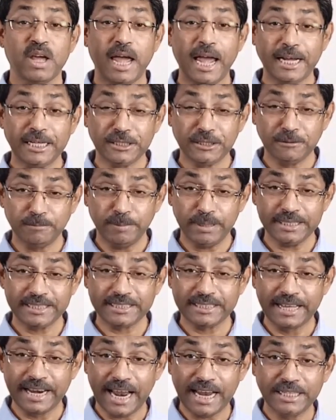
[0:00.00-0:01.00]

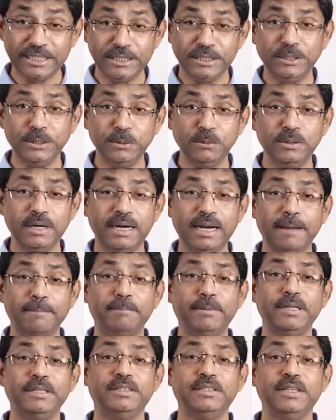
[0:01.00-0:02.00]
Express gratitude and
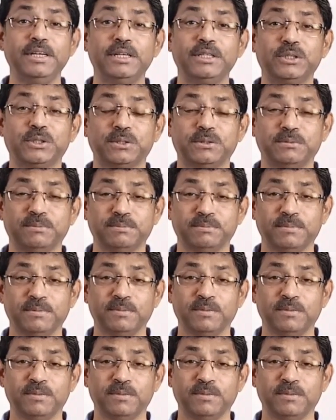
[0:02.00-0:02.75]
appreciation.